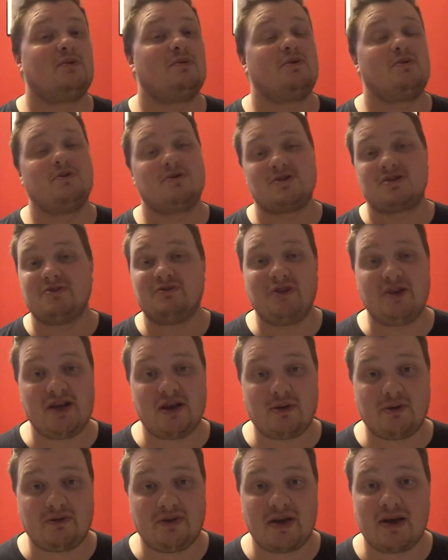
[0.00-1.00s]
and we watched a
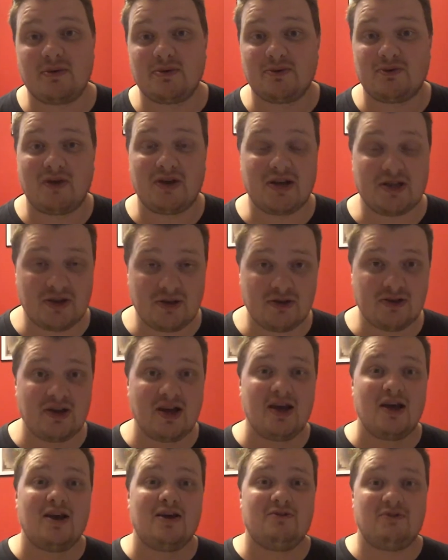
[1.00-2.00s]
video of it. It was very good,
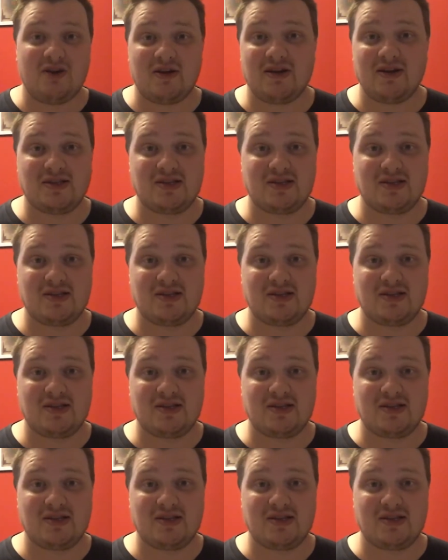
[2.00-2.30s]
very